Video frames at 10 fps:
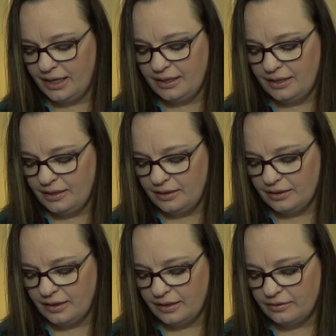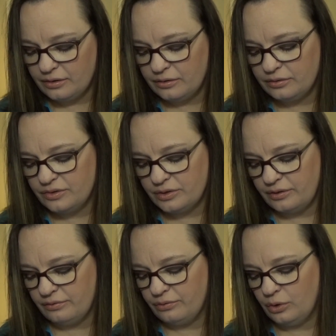Any other
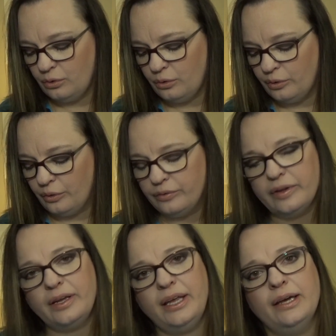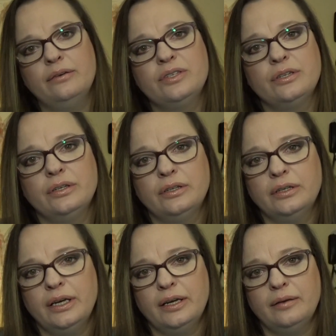sort of over-the-counter,